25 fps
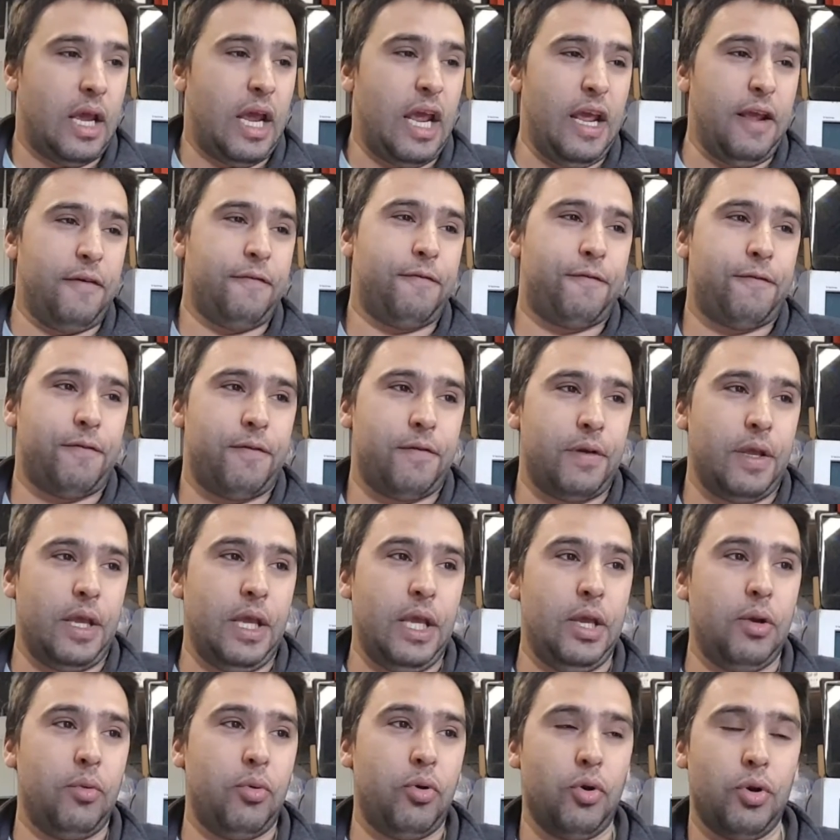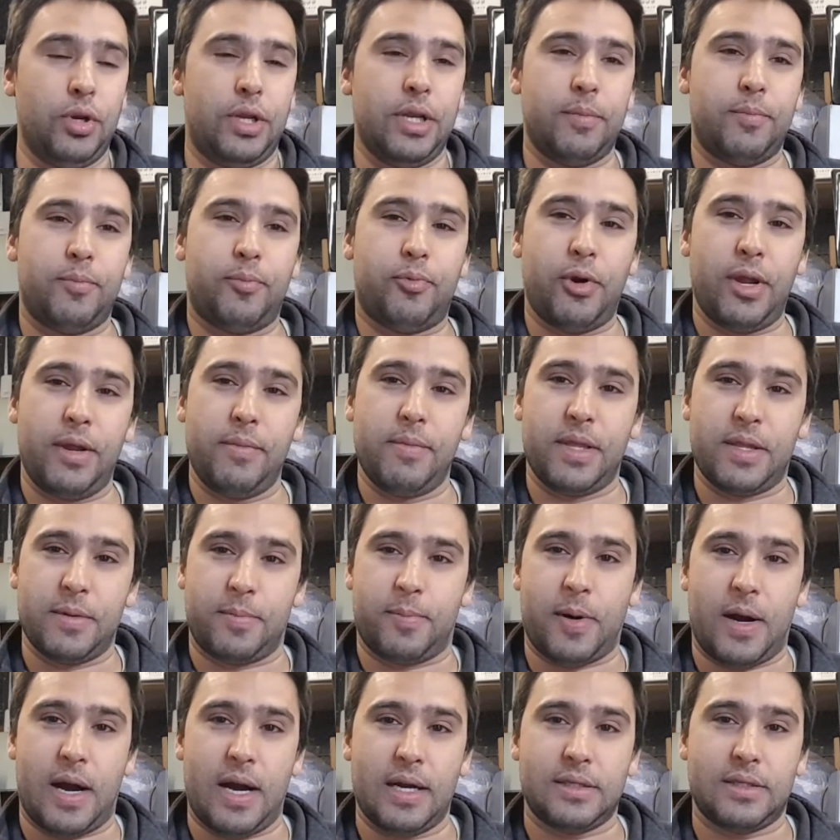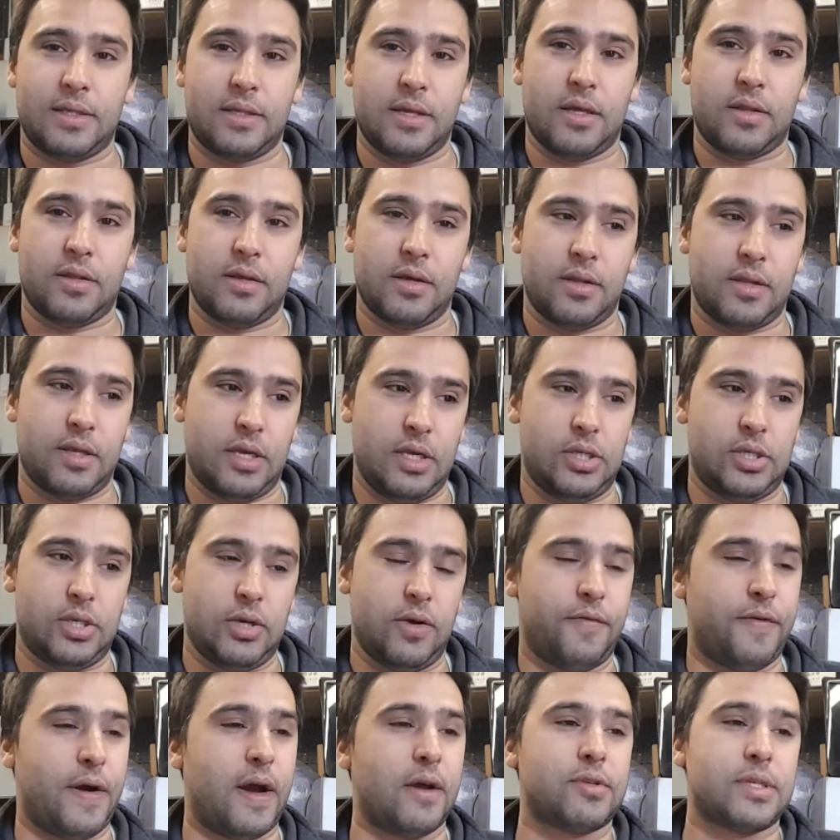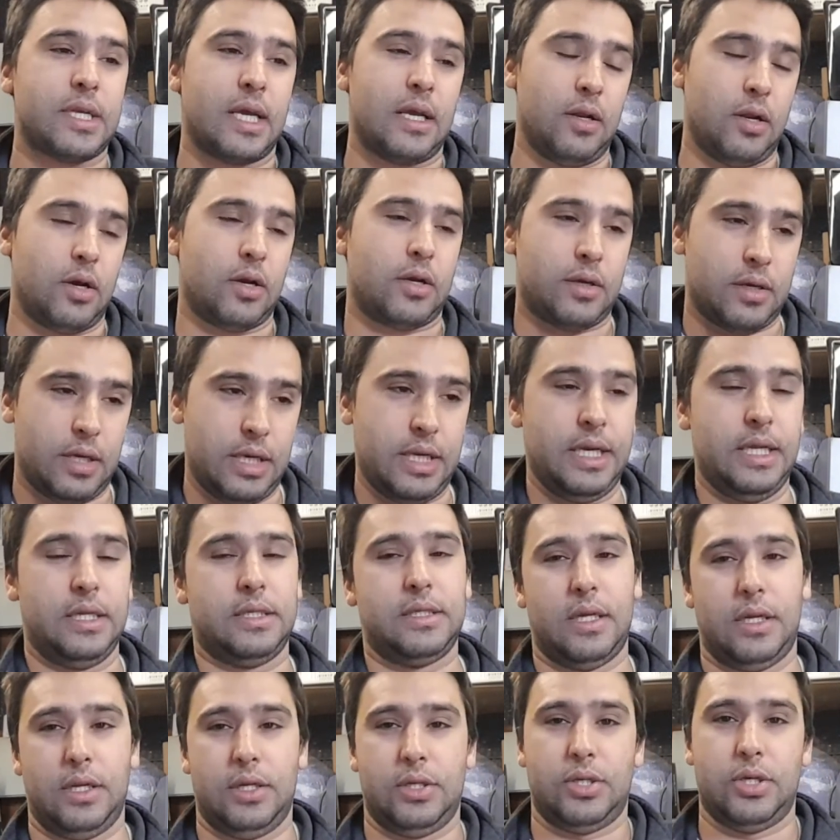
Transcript: If he would bring me the part, the ECU, if I would say, look, he needs an